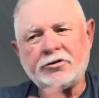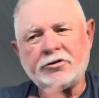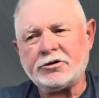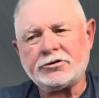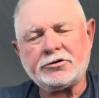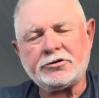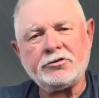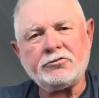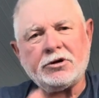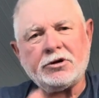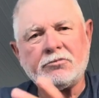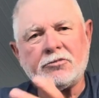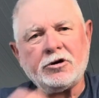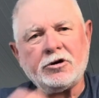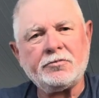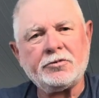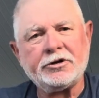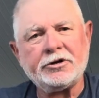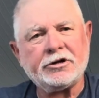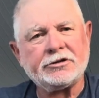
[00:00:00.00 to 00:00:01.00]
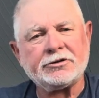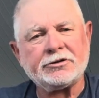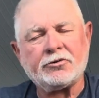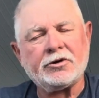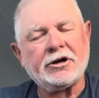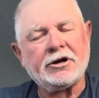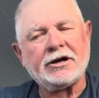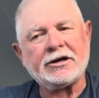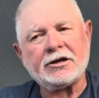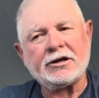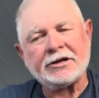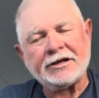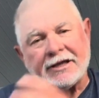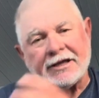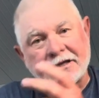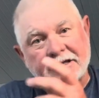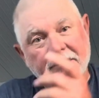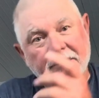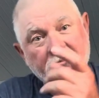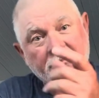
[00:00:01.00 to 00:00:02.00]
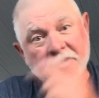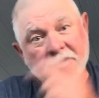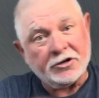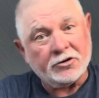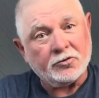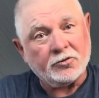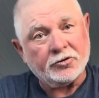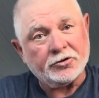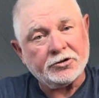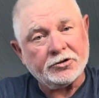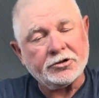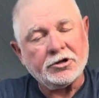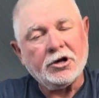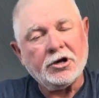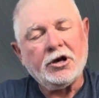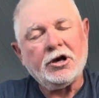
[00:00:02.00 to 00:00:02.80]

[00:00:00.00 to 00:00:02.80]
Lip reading: There's two of them open there." I said, "Well, I got to take them middle ones,